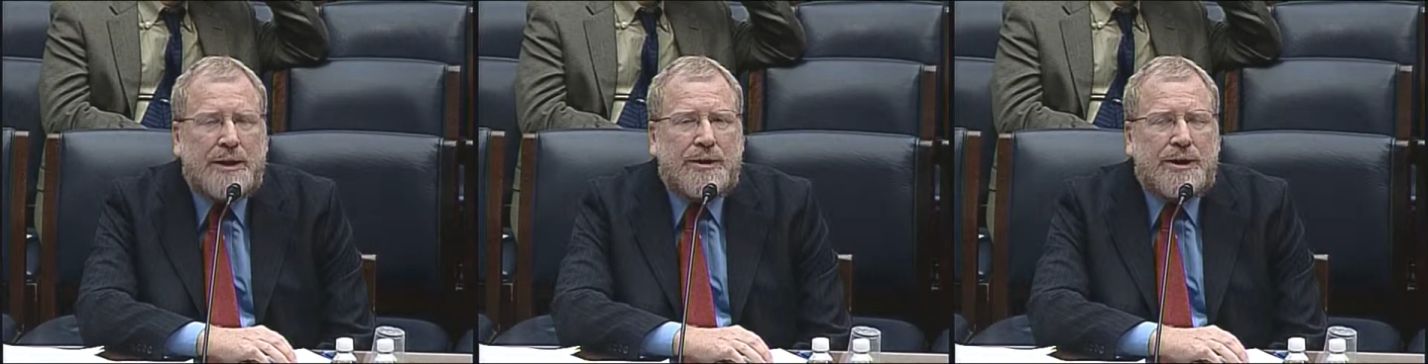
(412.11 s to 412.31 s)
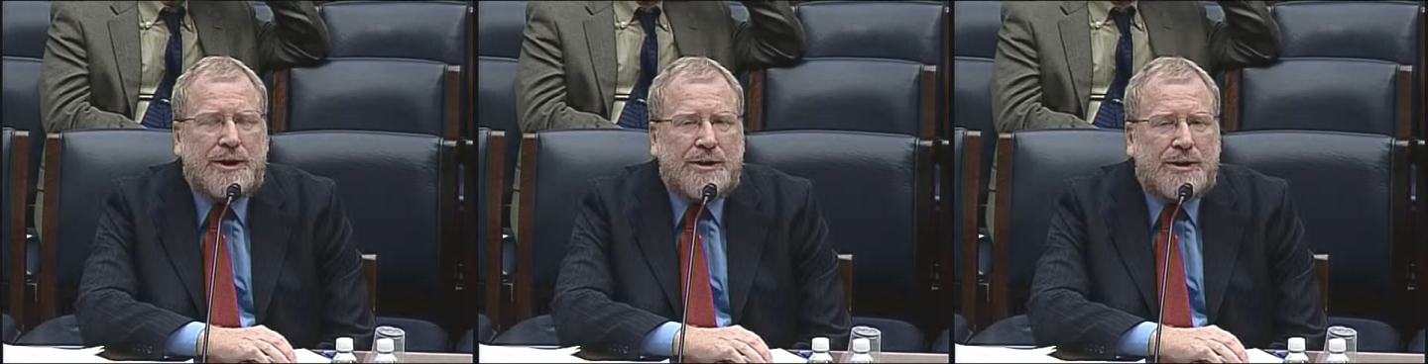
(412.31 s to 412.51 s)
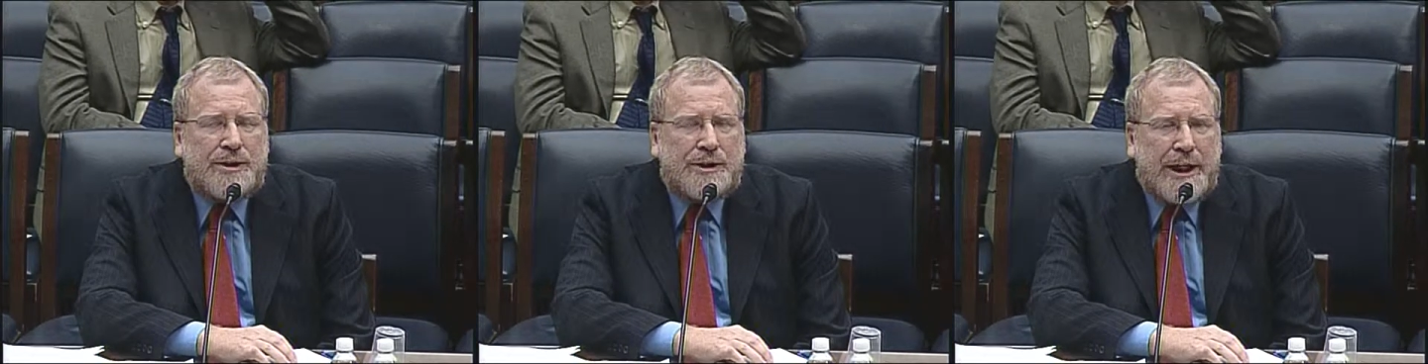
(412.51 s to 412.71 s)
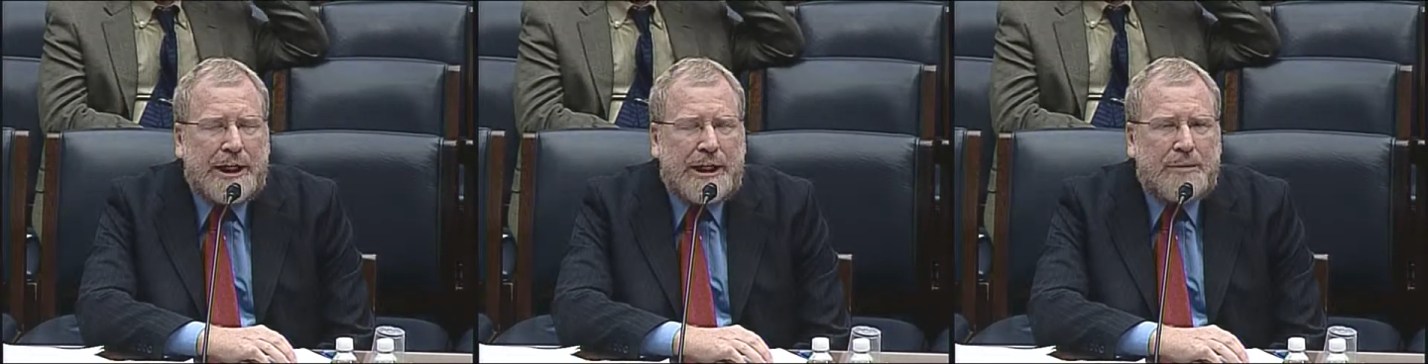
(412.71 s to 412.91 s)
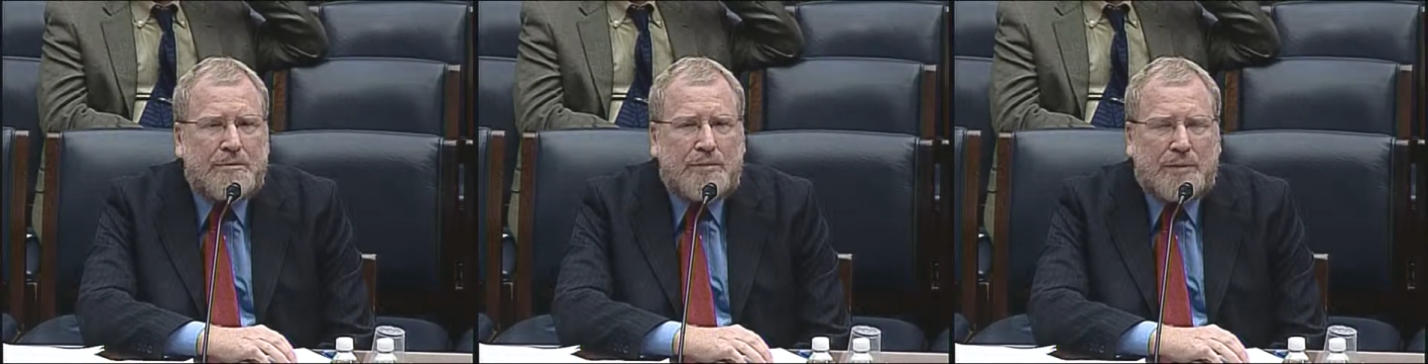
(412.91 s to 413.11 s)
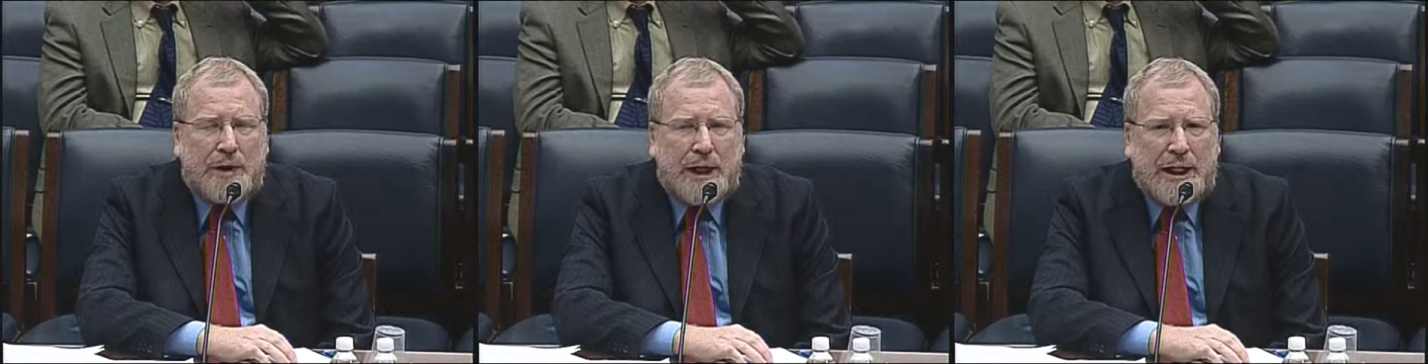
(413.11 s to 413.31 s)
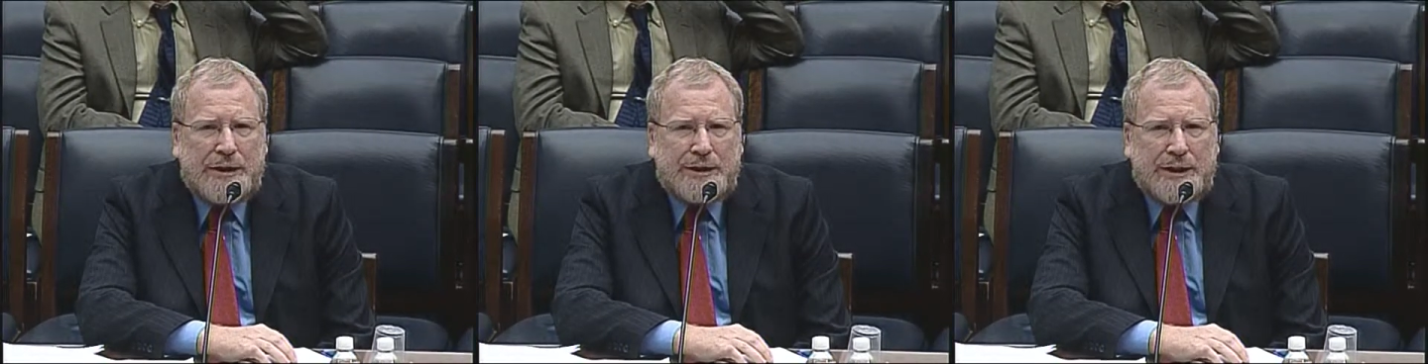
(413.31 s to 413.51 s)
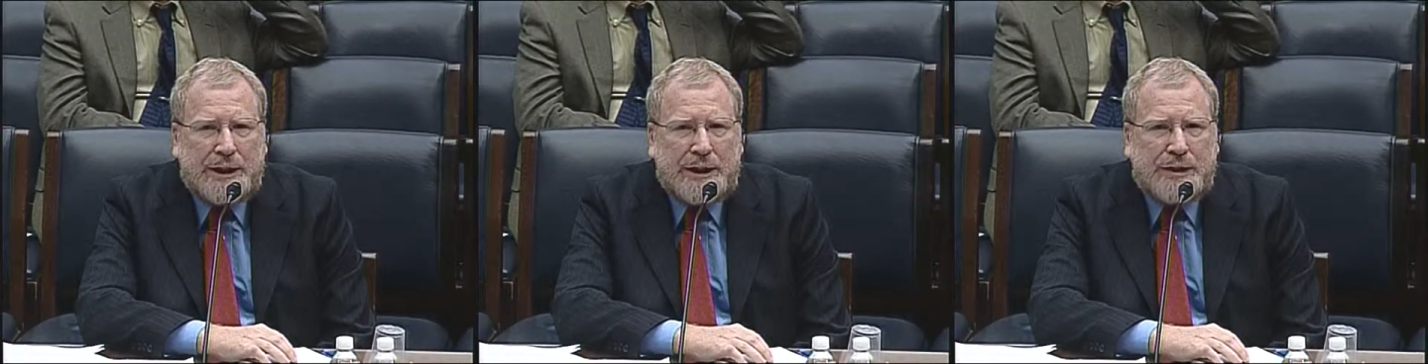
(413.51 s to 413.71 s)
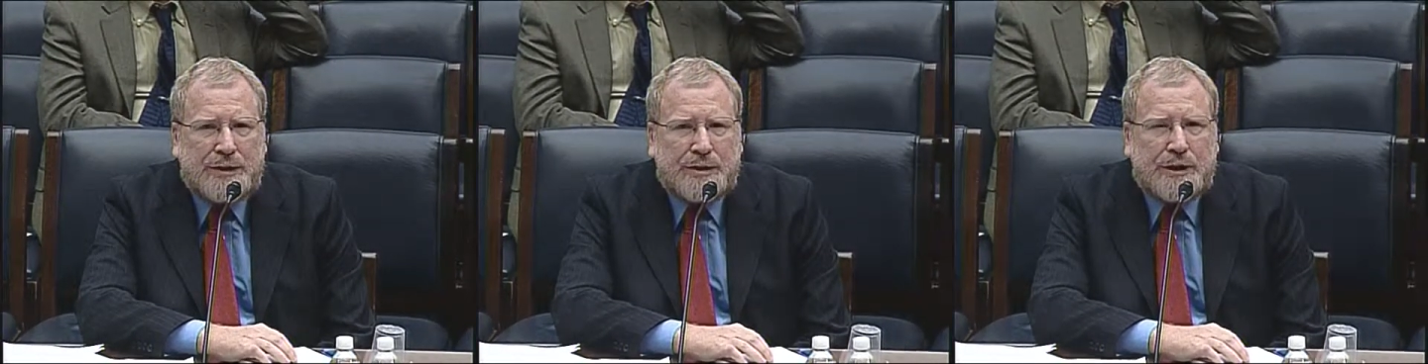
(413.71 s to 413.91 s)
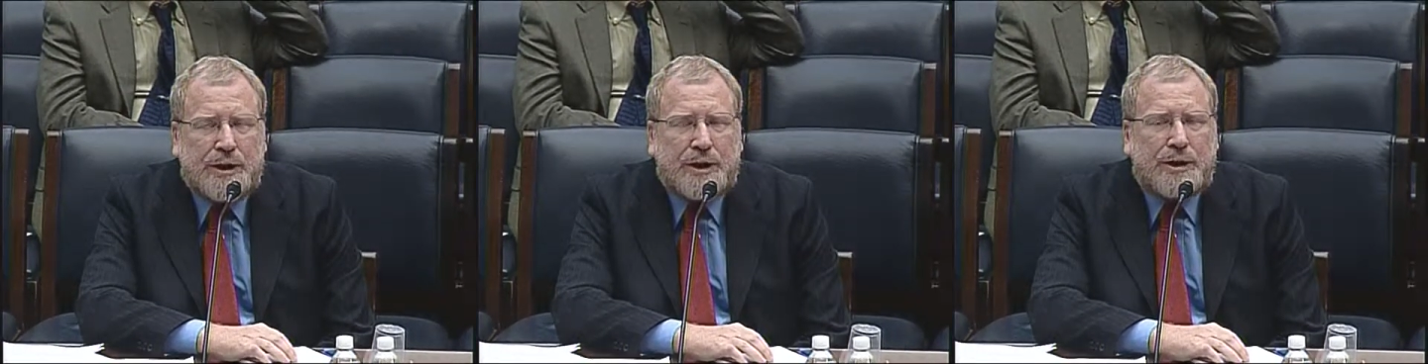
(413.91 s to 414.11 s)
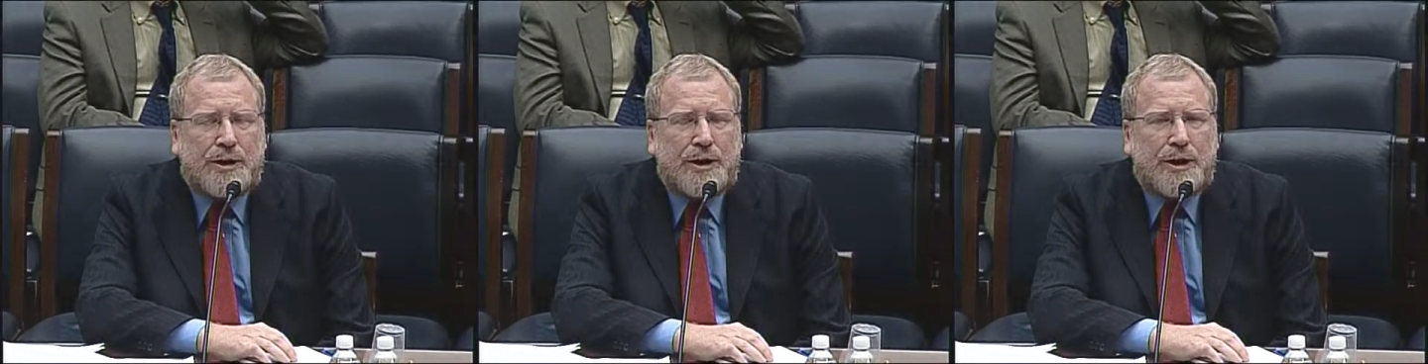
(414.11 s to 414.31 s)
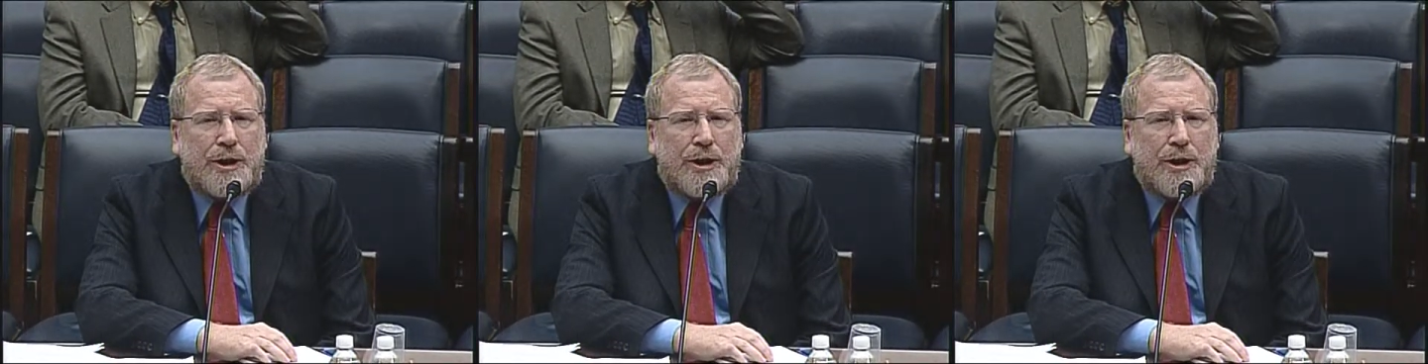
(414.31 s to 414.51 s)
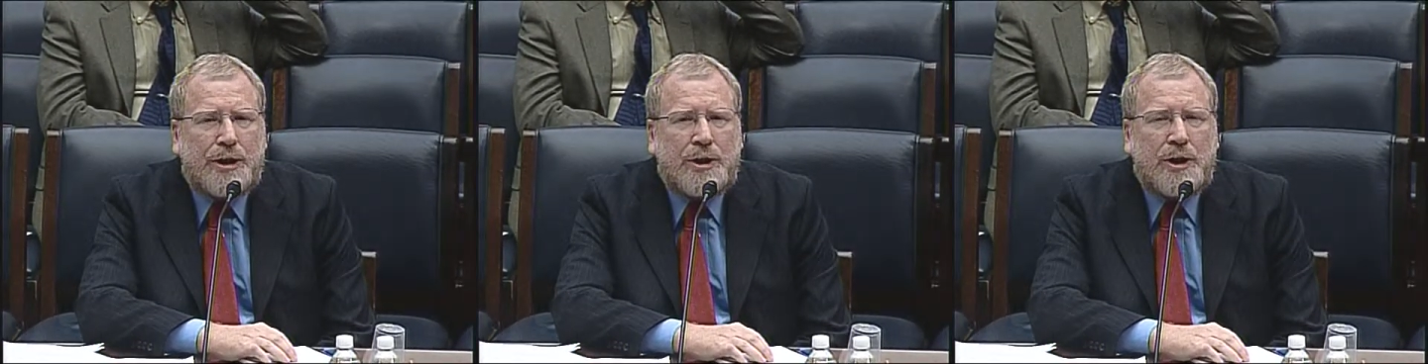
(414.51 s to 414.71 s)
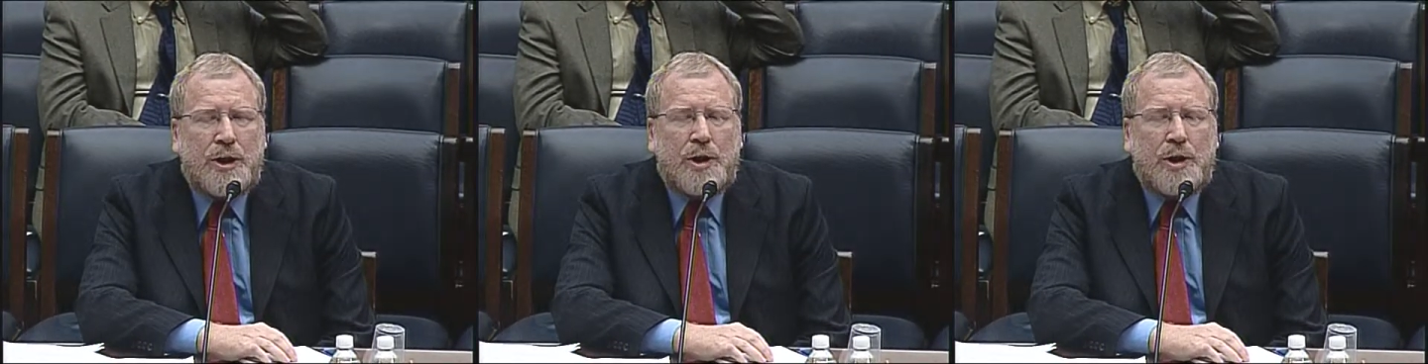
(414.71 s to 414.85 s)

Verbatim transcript: This same process occurred